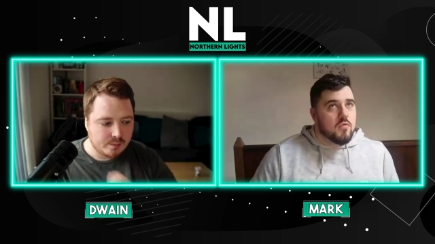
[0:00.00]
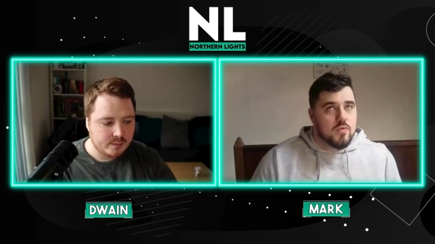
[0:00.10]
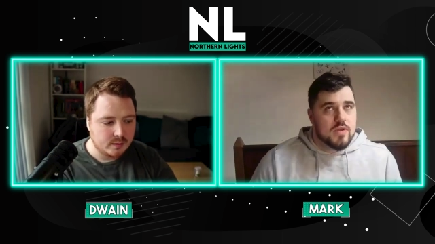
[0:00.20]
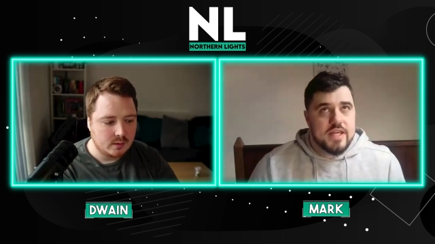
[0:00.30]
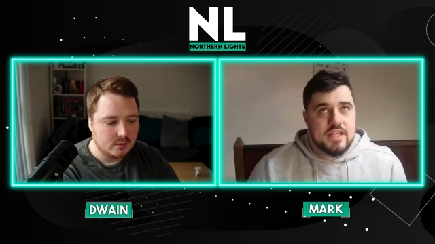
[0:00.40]

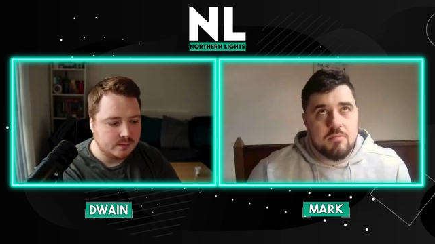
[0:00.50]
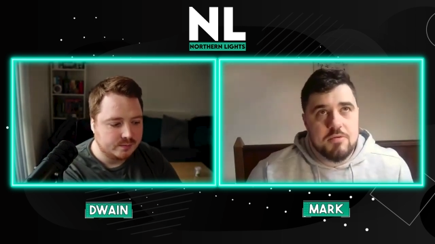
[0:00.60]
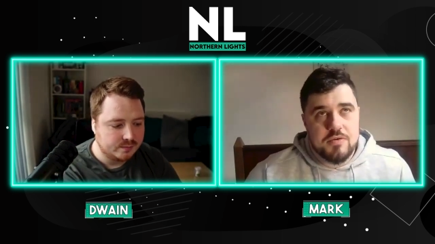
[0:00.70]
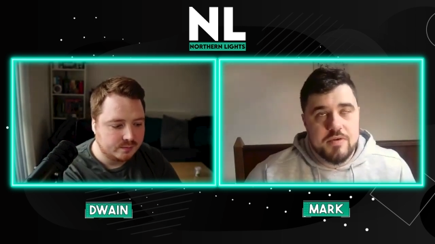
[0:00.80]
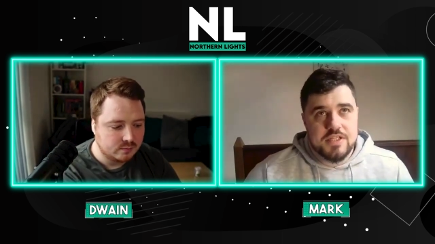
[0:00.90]
Speaker 1: with these
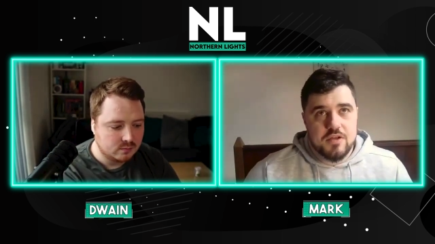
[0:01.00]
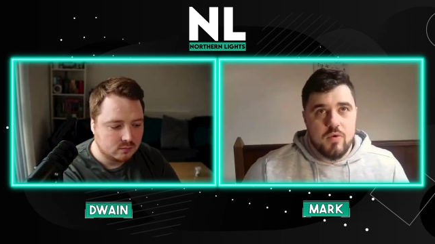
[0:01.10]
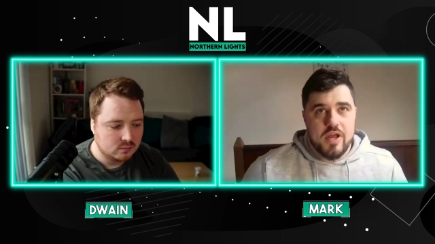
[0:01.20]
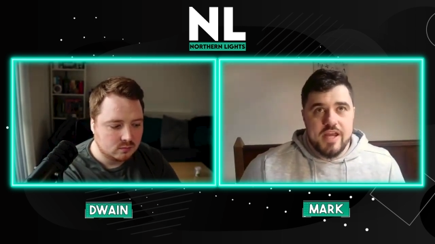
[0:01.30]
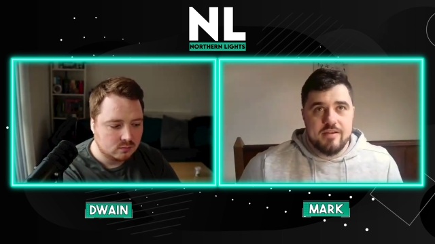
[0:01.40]
opportunities to
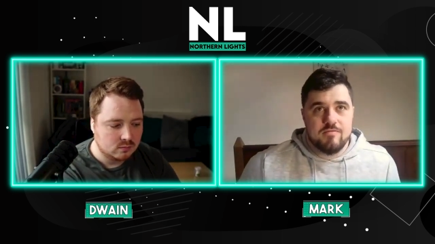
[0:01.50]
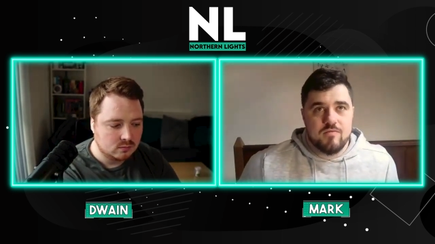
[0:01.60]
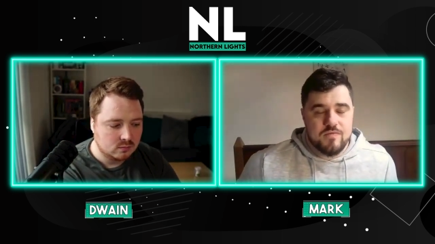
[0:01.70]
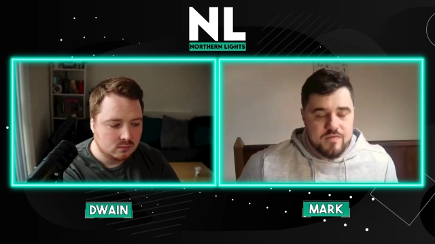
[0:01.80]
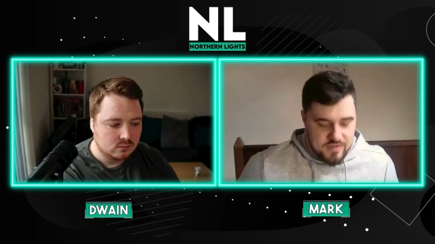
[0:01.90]
wait.
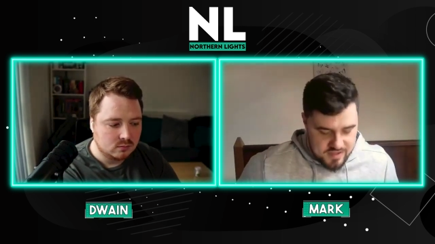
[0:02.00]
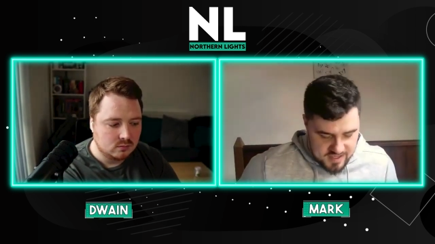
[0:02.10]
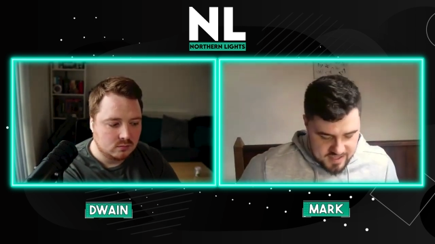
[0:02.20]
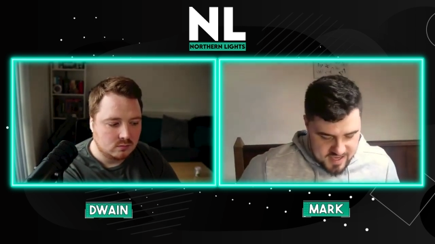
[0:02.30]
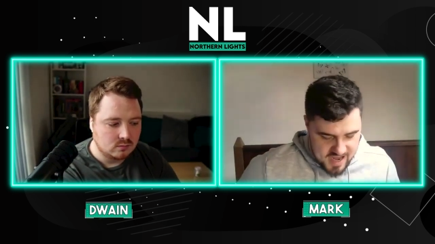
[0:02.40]

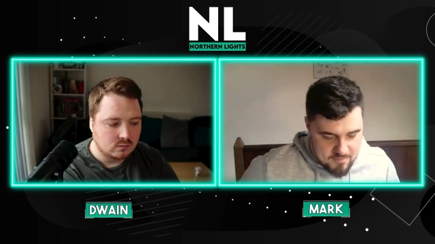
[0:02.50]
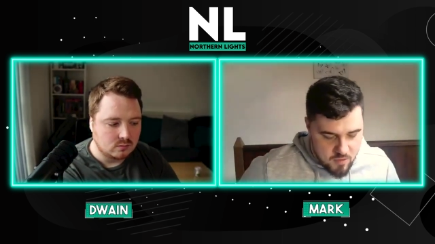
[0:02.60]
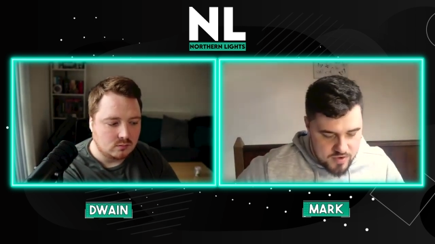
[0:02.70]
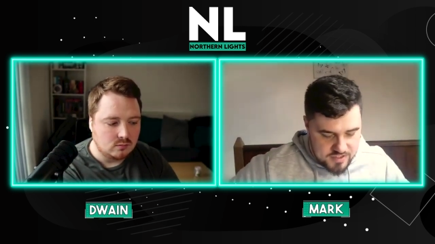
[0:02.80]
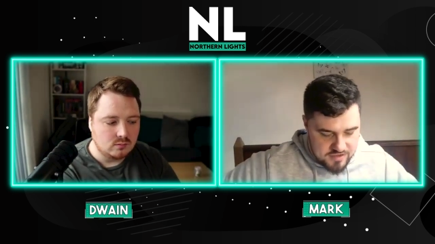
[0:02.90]
I'm
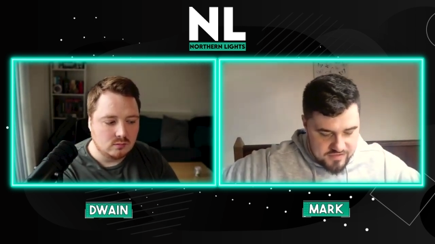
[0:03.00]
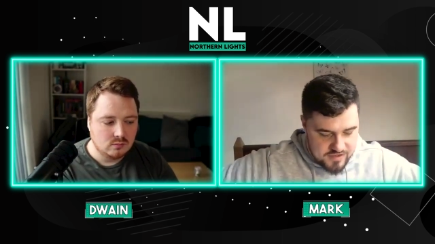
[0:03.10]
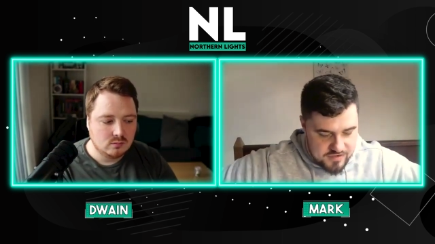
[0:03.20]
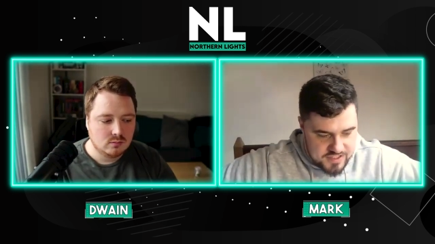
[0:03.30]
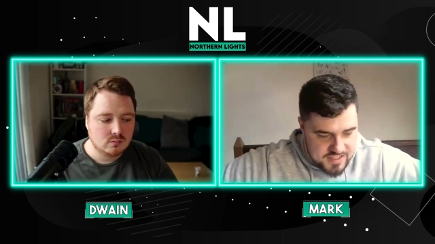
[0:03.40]
always of
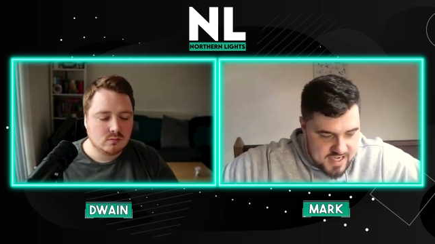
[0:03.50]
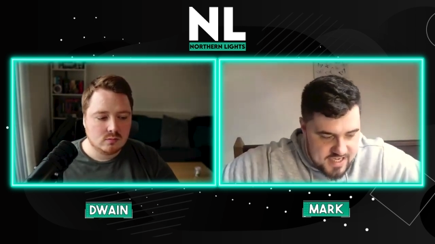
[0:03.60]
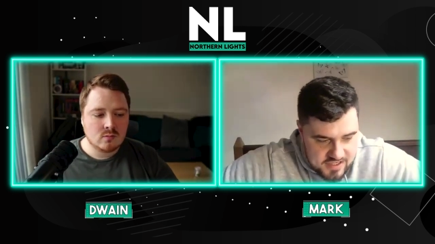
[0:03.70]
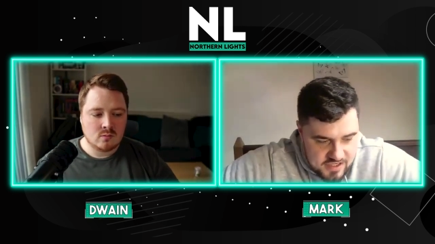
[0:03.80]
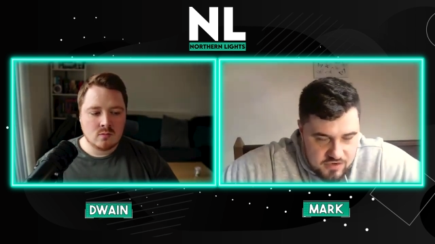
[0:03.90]
the
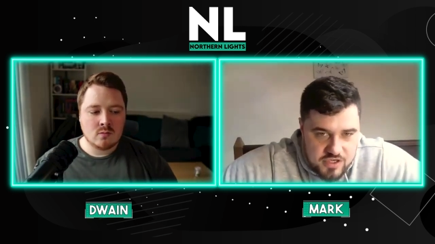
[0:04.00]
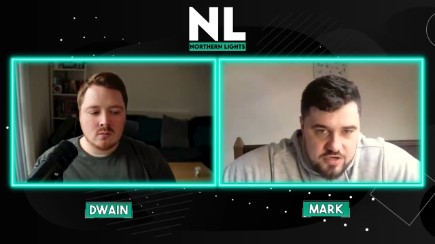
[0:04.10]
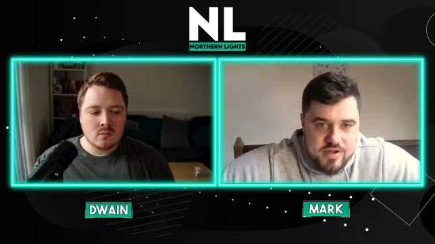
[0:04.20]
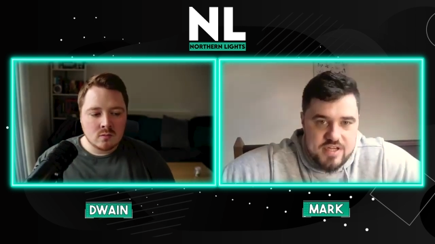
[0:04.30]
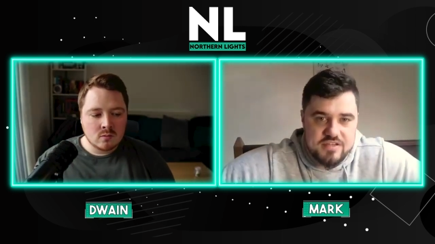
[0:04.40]
understanding that you know
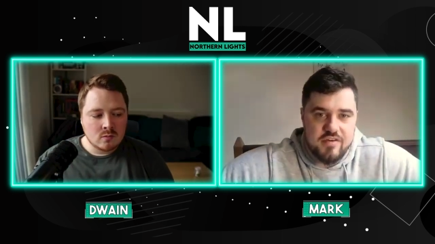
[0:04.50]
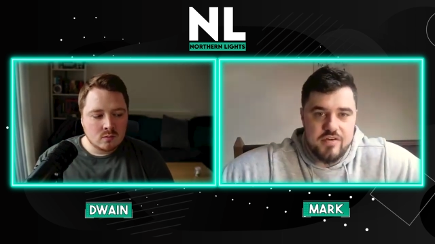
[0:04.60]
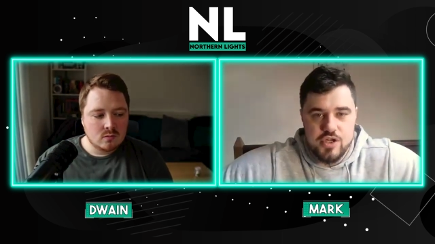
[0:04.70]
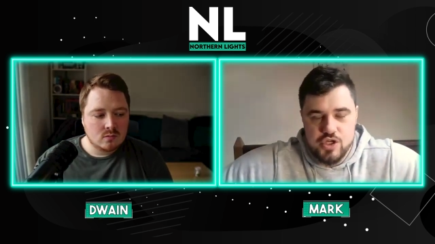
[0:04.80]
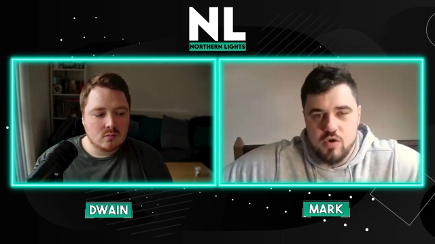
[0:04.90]
careers are
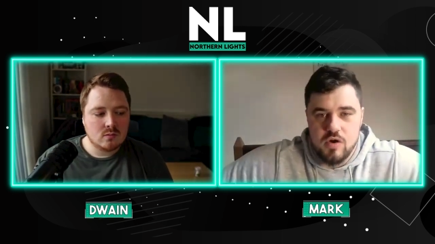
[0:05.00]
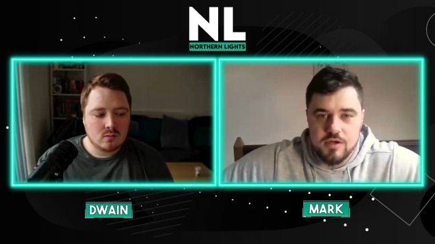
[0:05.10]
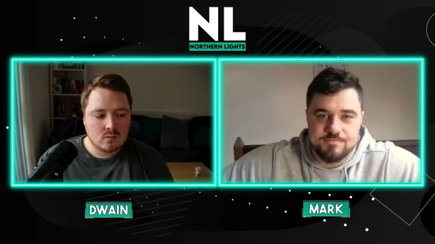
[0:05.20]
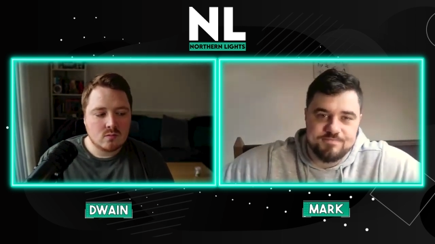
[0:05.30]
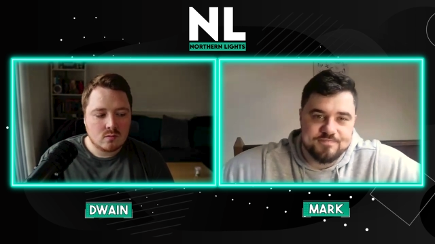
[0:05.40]
very
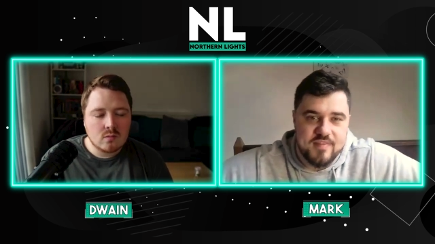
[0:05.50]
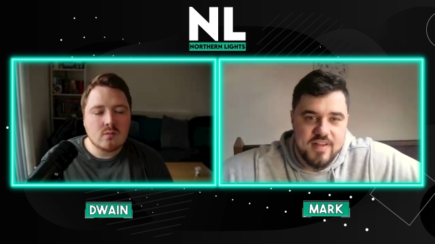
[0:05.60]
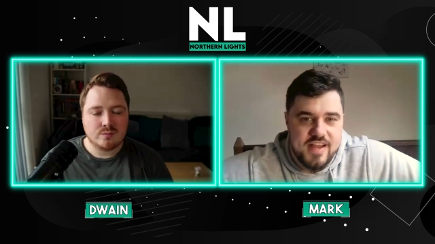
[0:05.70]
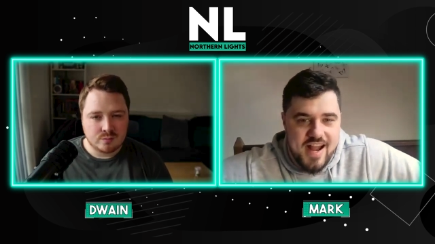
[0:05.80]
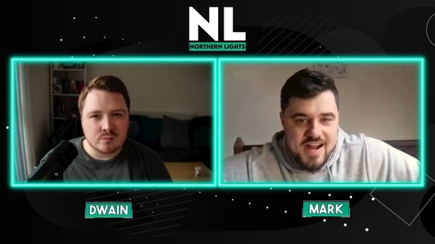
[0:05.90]
short,
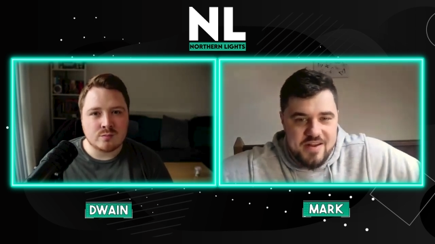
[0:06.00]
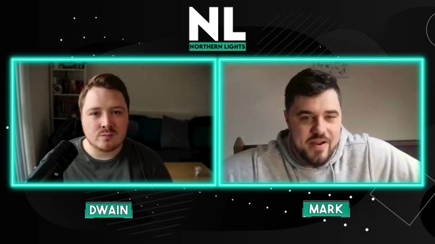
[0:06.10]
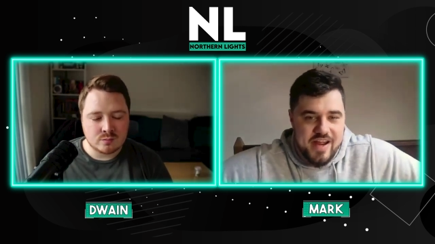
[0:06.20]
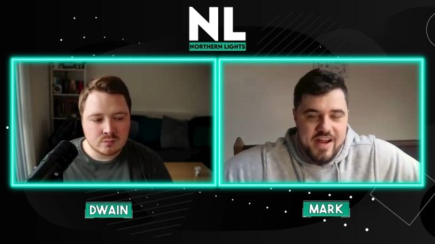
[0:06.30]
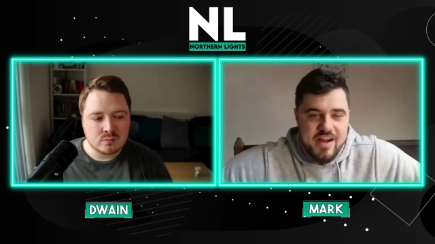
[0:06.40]
Mm.
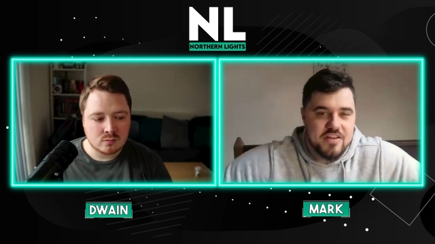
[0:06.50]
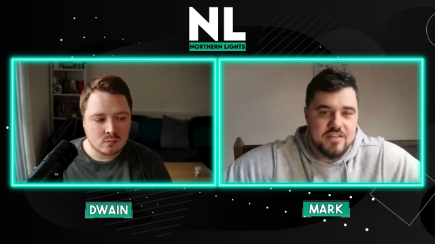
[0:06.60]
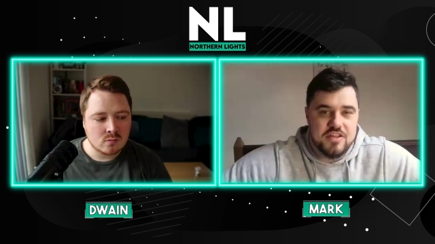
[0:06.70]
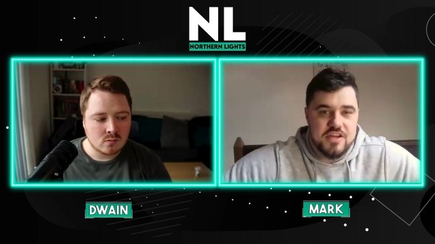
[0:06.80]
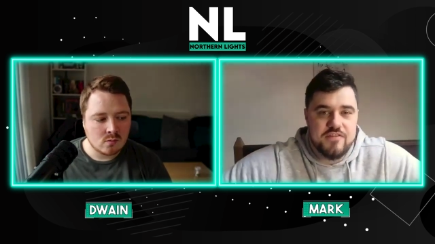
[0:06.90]
Anyway, and
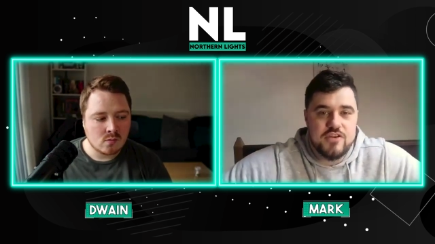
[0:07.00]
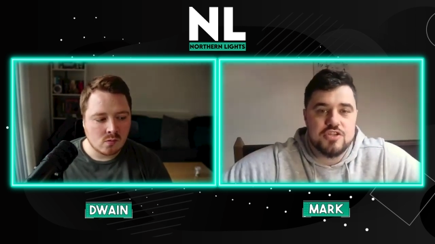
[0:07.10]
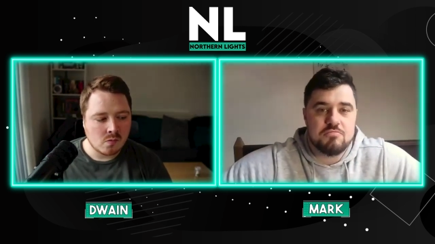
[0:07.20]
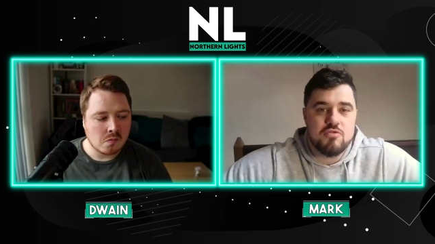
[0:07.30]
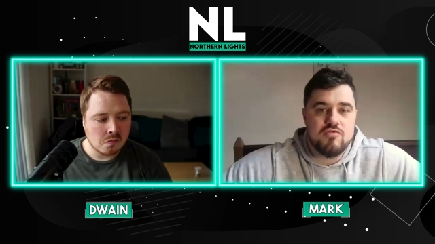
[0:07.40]
the
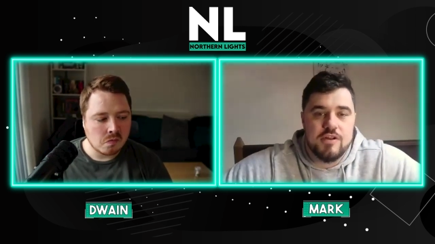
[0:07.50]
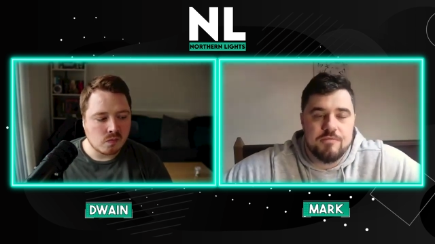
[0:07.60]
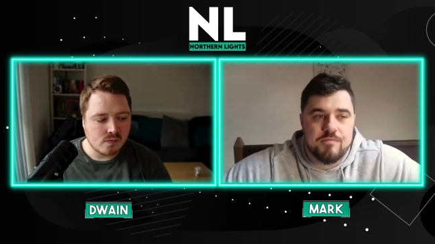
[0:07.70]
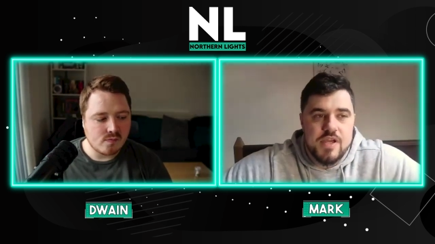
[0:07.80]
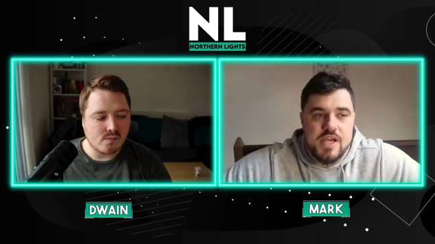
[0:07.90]
divisions move on.